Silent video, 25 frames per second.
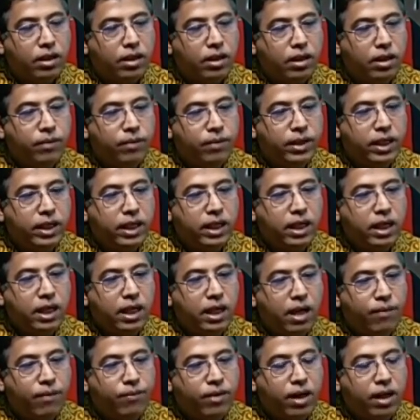Immediately
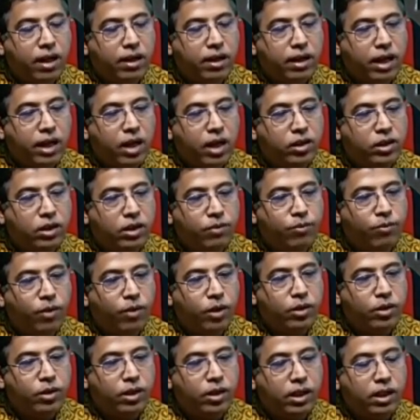after kerosene
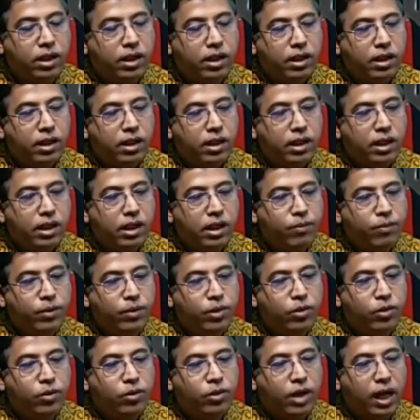poisoning, if you
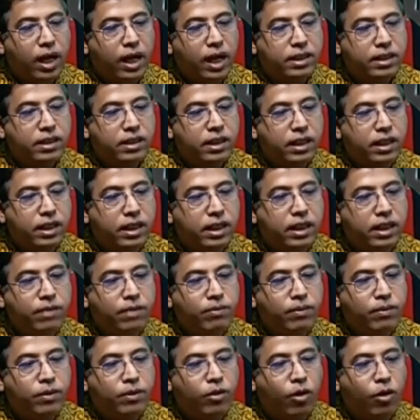do the x-ray, it may
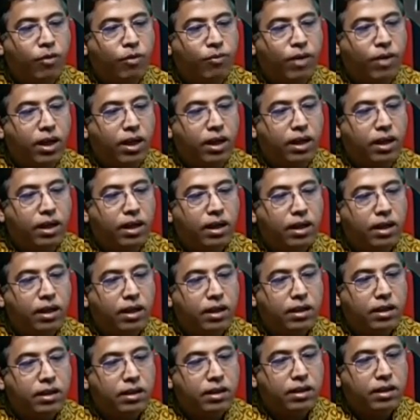be normal.
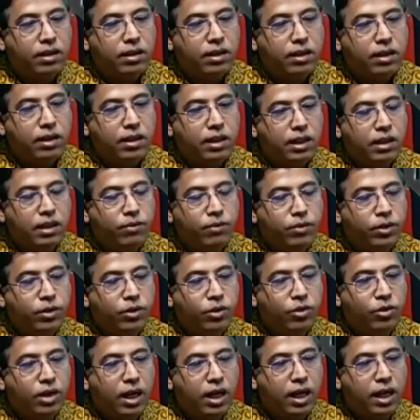If you do
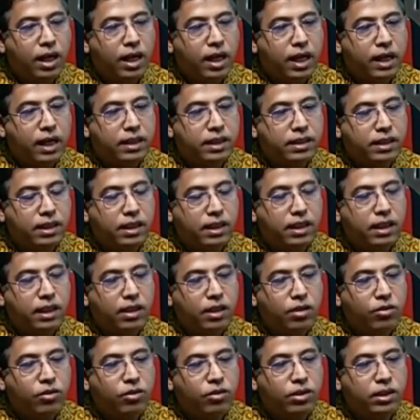the x-ray
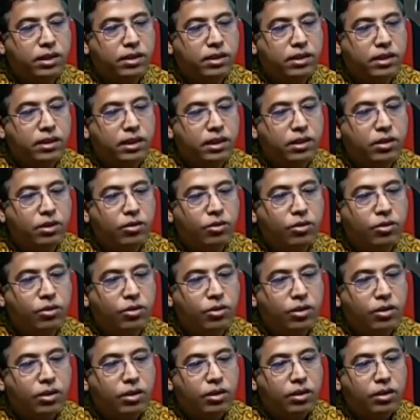within 6 to
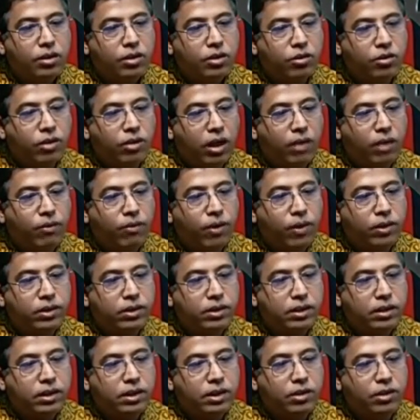12 hours,
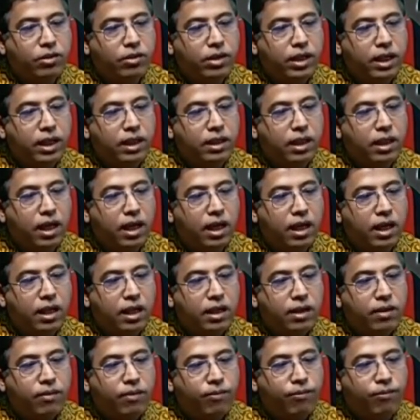you get the
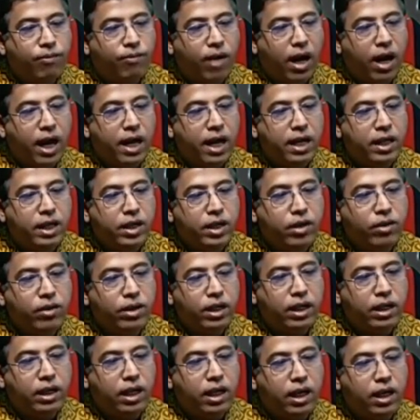mild
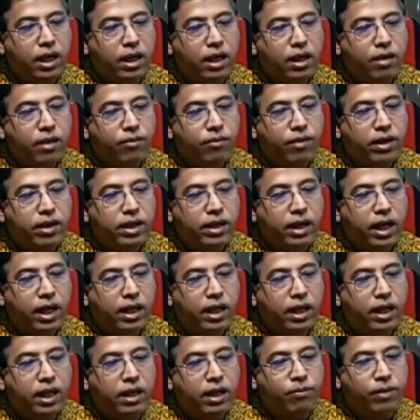unilateral
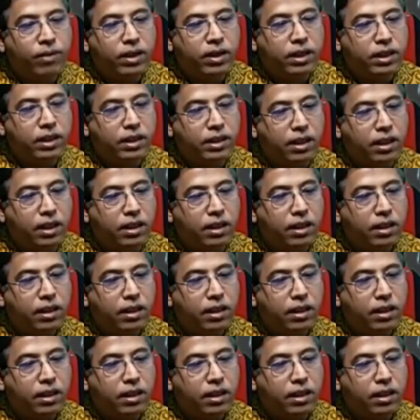perihilar implantation.